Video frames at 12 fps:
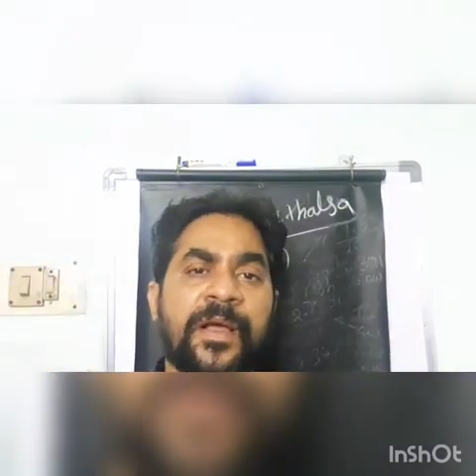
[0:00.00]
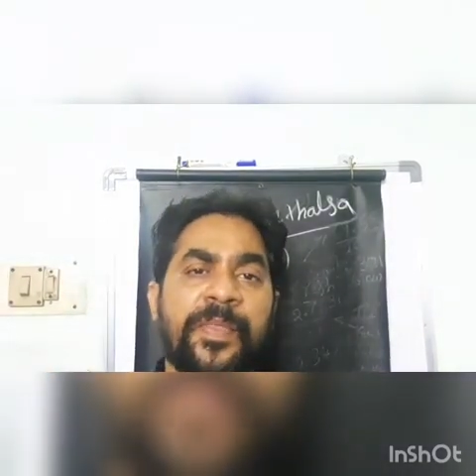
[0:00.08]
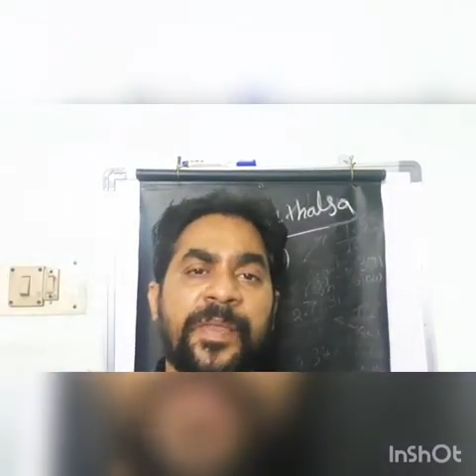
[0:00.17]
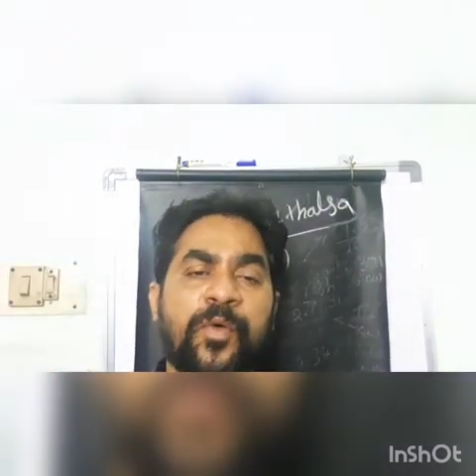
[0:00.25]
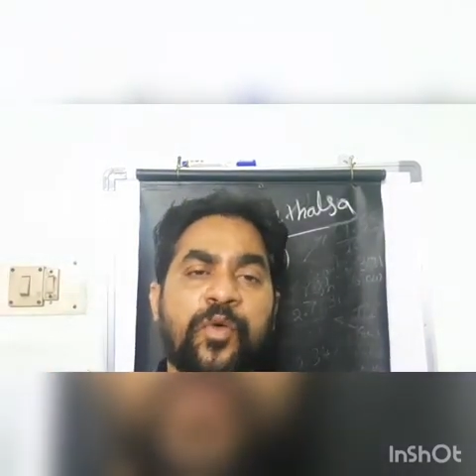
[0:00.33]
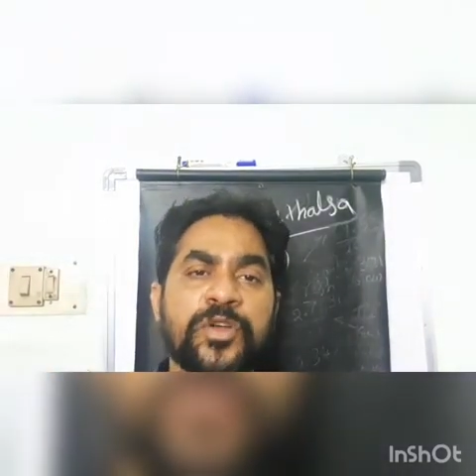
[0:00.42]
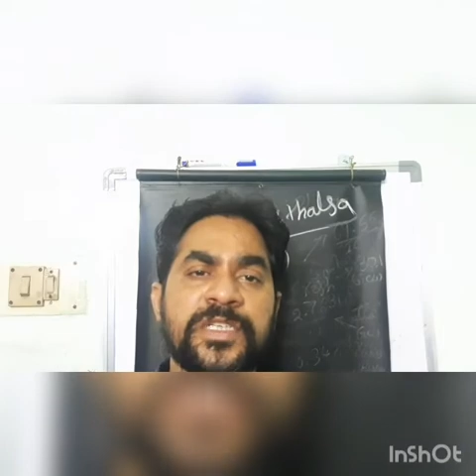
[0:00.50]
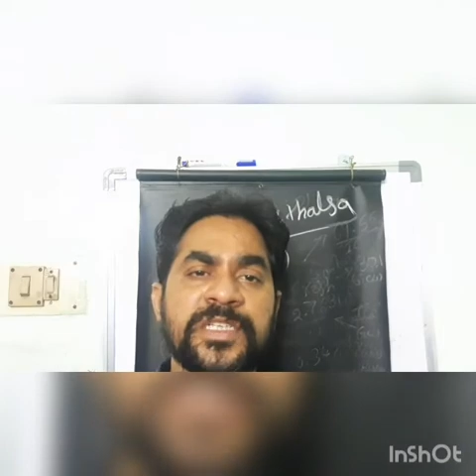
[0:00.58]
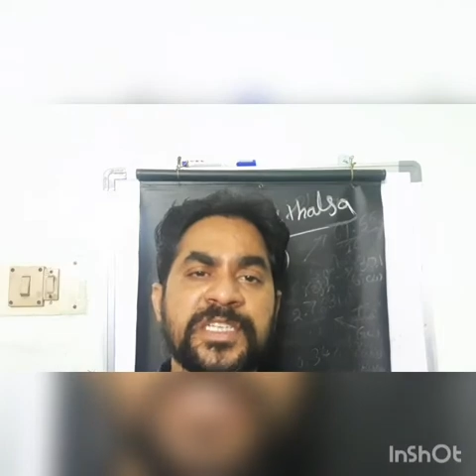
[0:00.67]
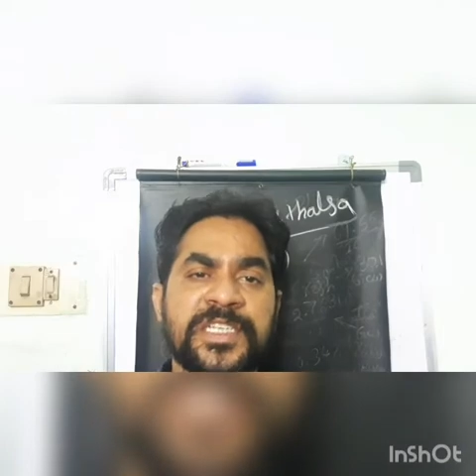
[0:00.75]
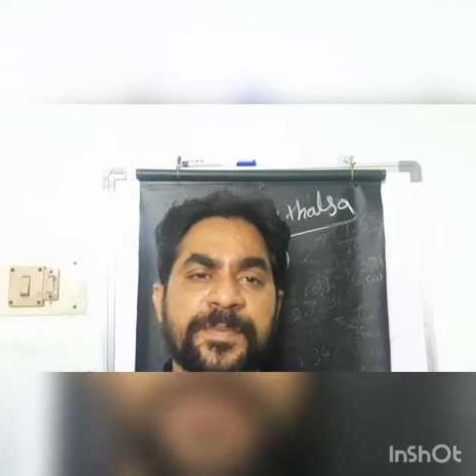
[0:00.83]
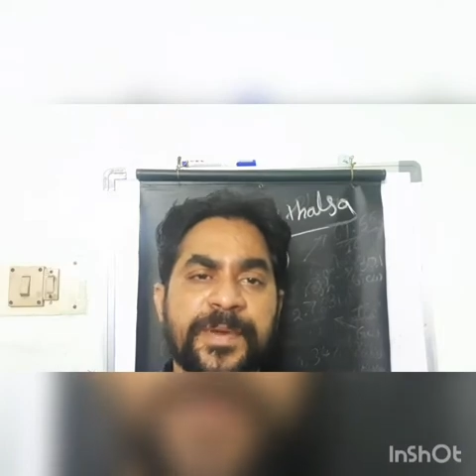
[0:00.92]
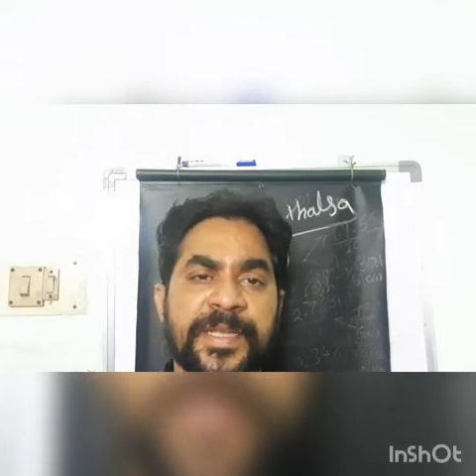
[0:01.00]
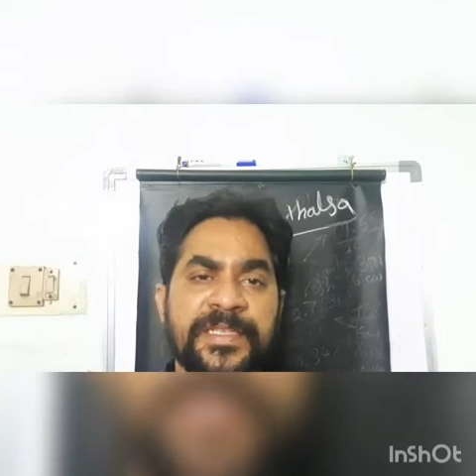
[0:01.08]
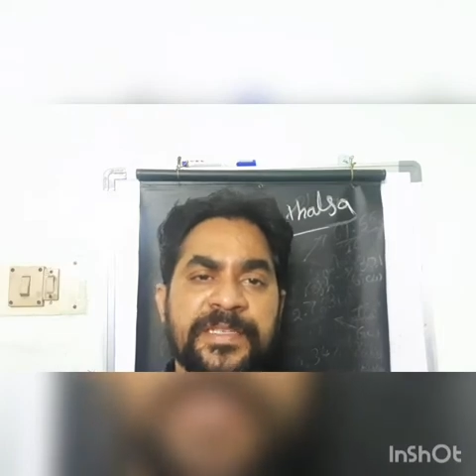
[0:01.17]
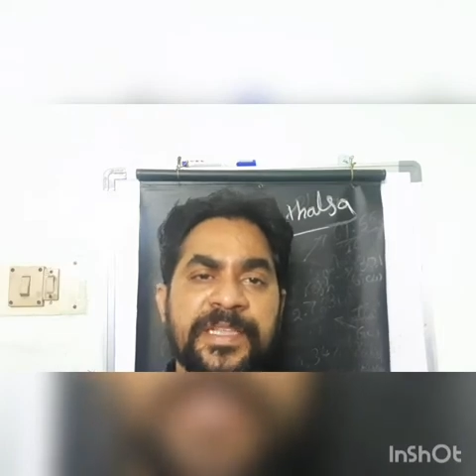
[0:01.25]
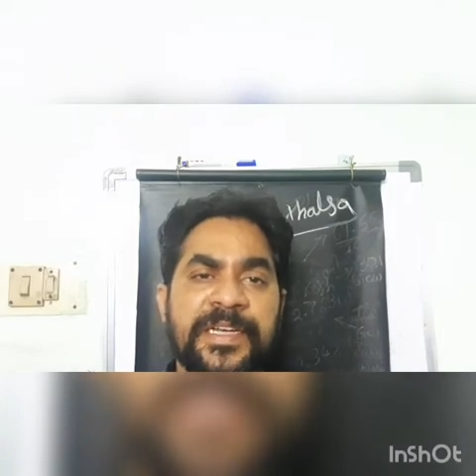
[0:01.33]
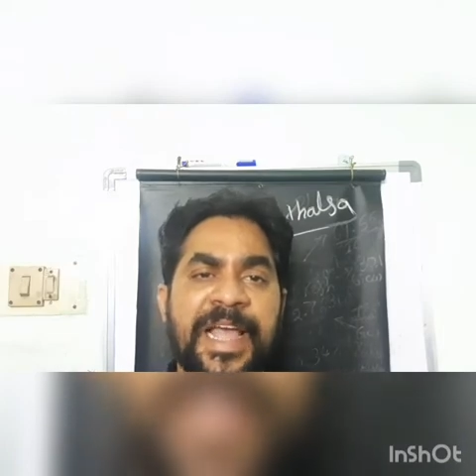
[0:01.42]
the oceans is a
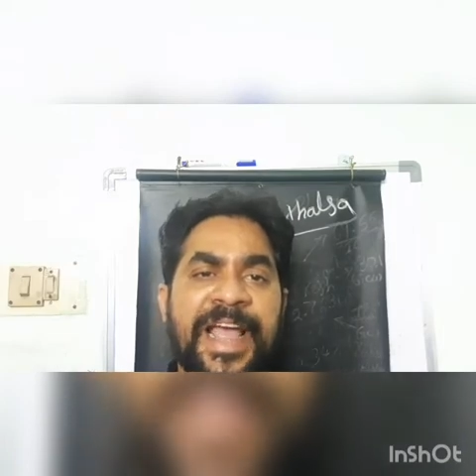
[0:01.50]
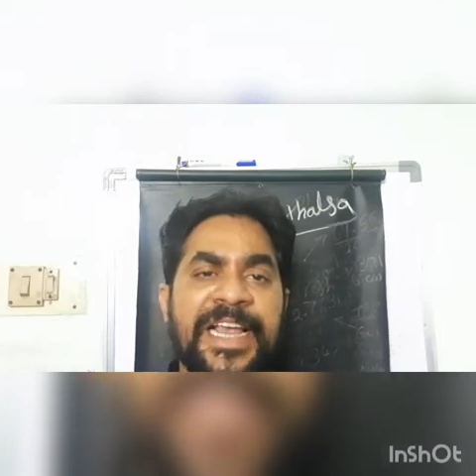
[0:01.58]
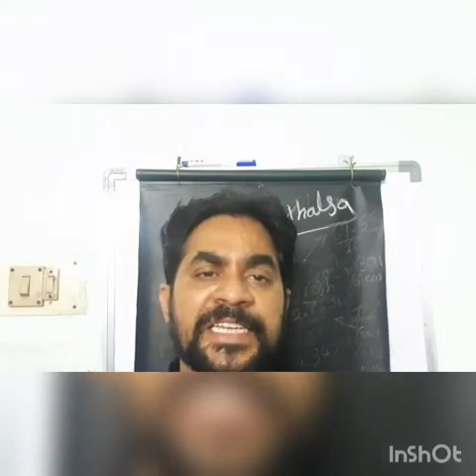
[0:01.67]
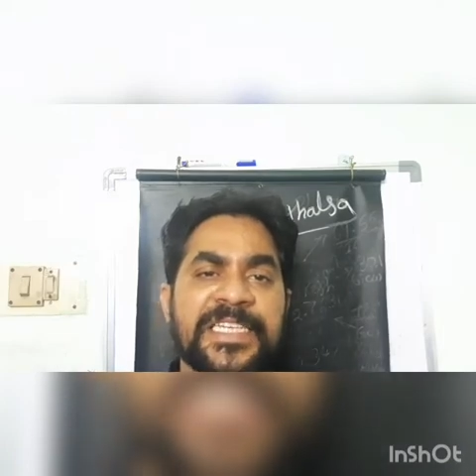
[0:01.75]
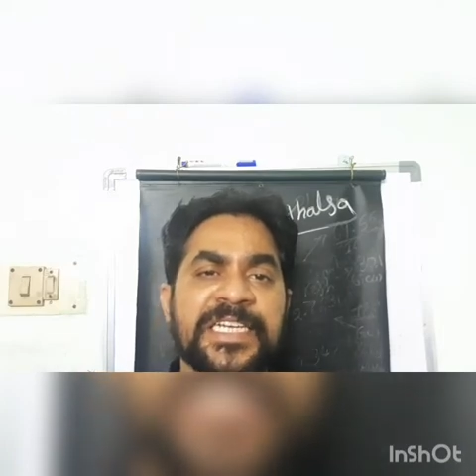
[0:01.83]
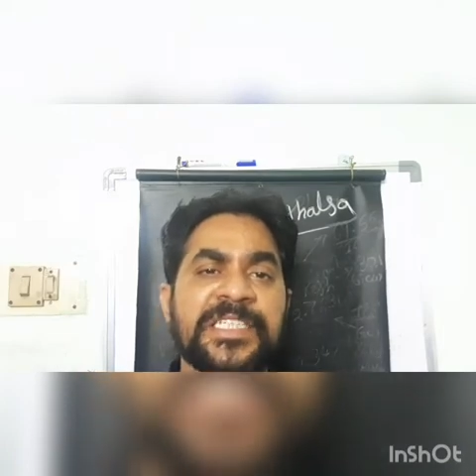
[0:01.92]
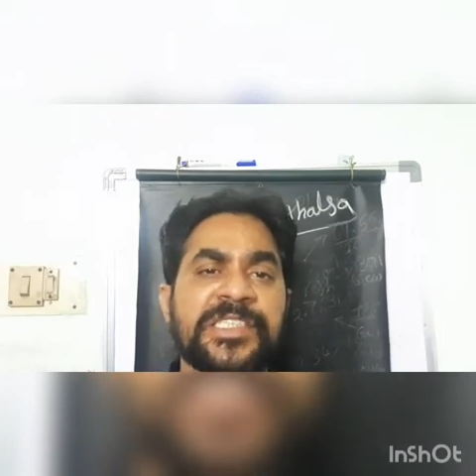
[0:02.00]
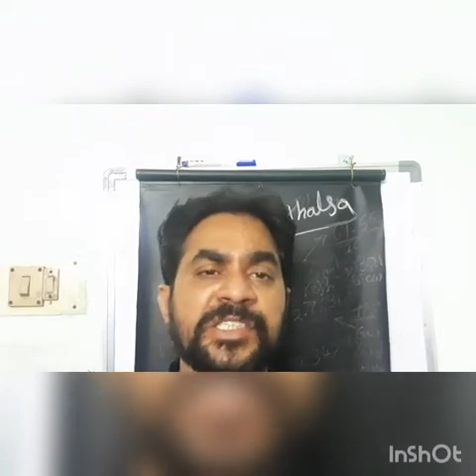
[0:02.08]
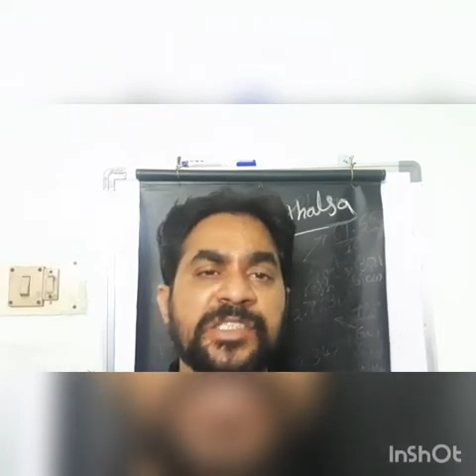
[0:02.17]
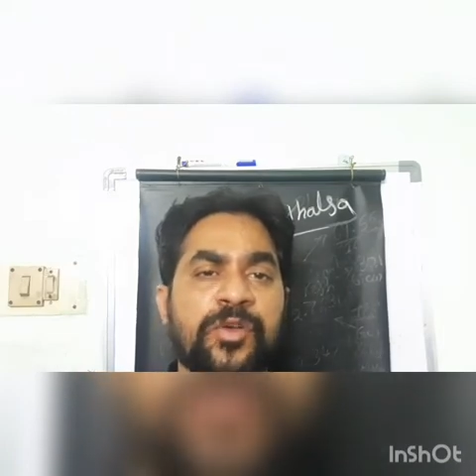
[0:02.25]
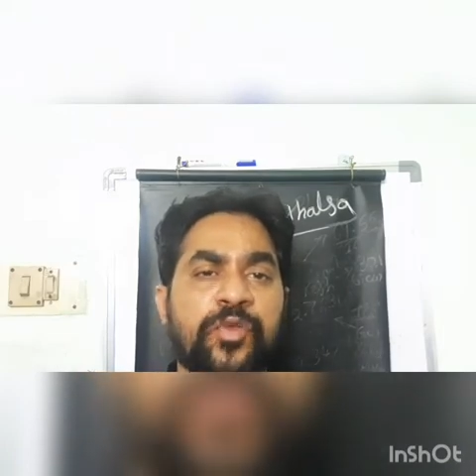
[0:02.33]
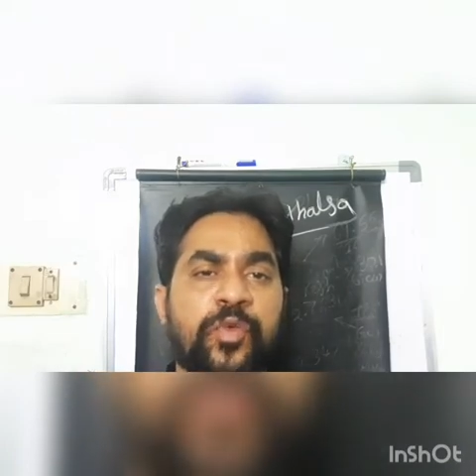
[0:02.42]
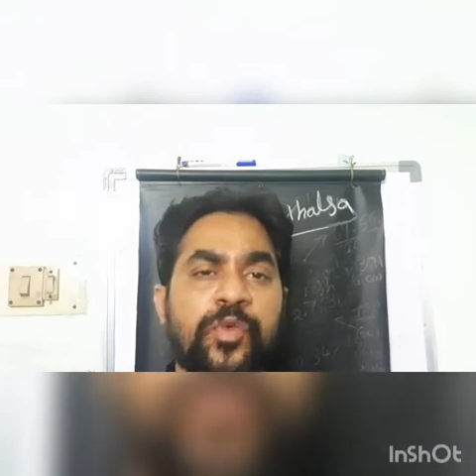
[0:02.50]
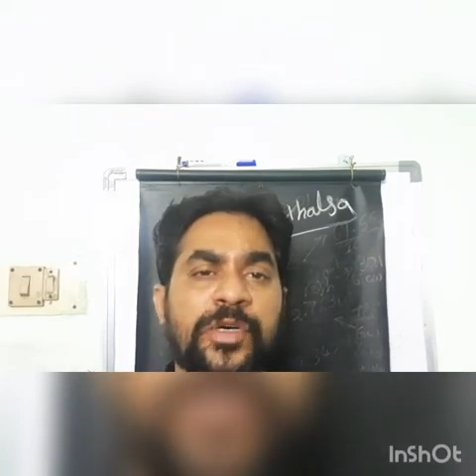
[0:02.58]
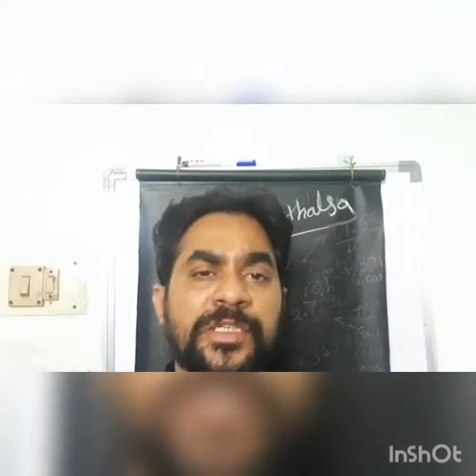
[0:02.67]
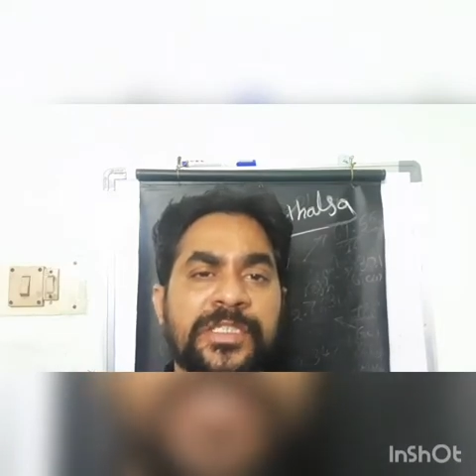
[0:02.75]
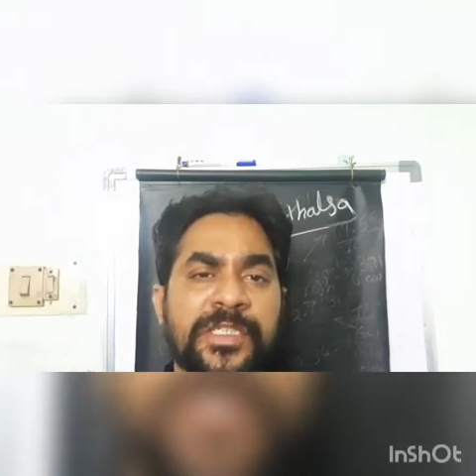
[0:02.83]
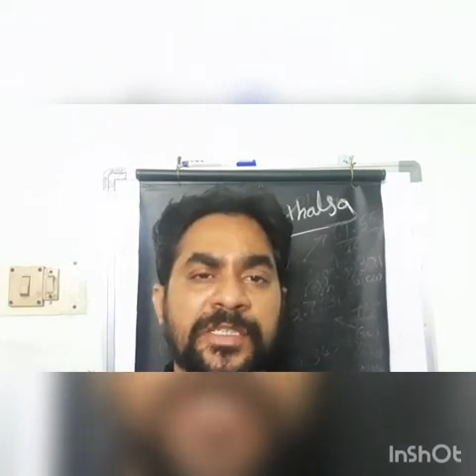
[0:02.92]
place that extension of
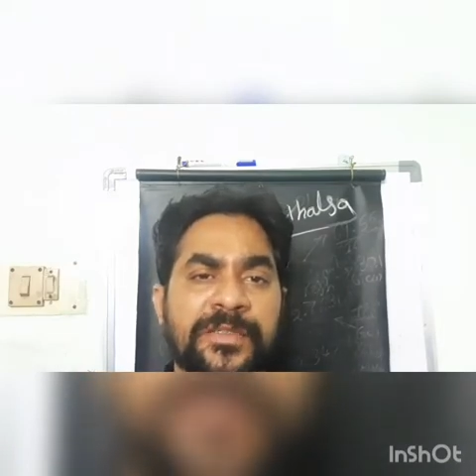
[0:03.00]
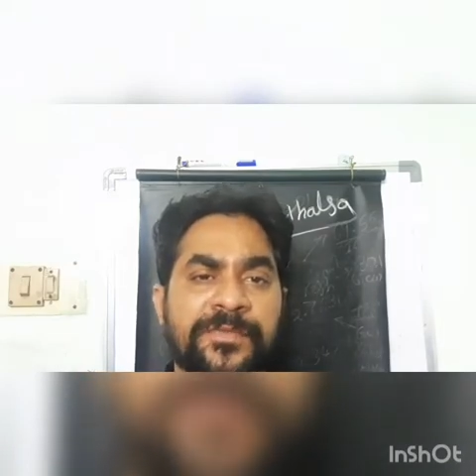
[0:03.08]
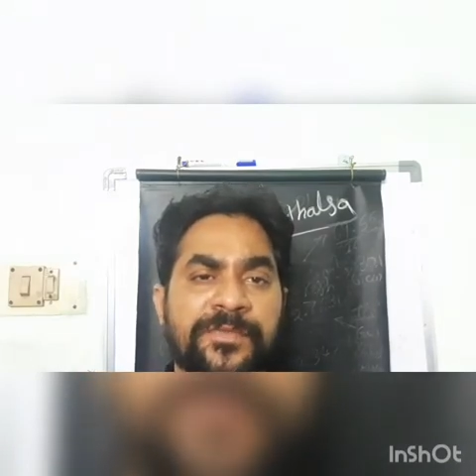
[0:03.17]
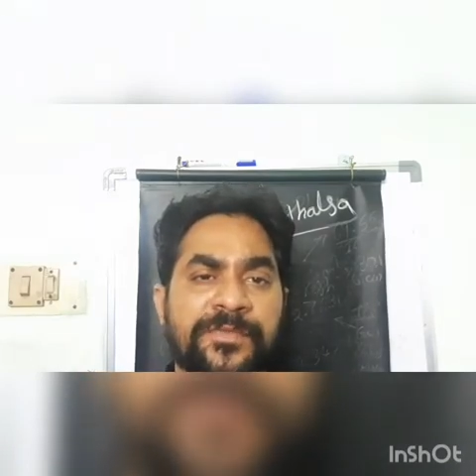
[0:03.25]
water